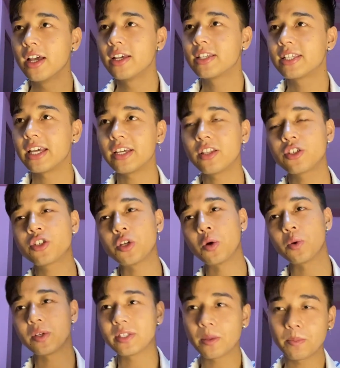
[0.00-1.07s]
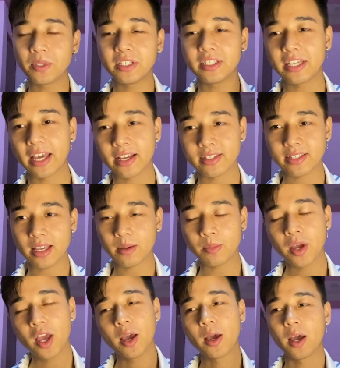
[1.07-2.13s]
say the show is a BDSM
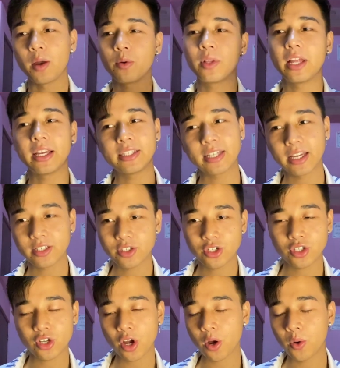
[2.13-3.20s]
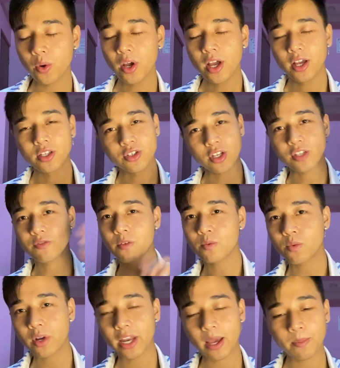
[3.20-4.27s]
related show just from
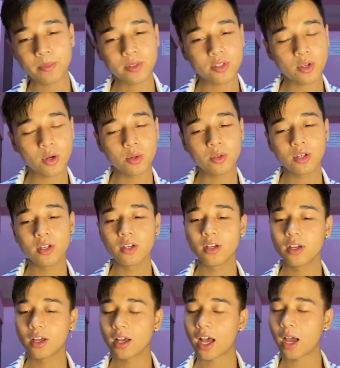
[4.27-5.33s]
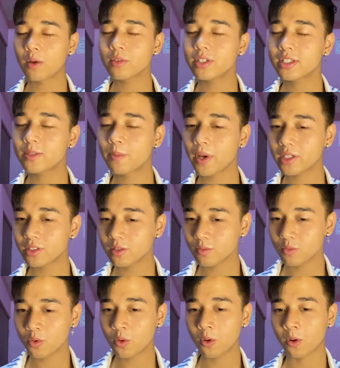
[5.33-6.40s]
one episode? I was expecting
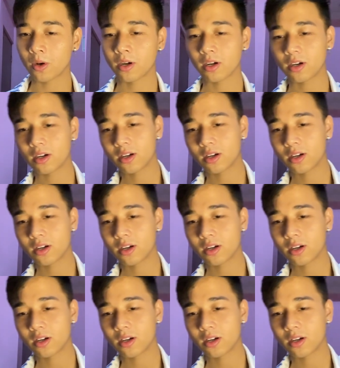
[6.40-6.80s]
more.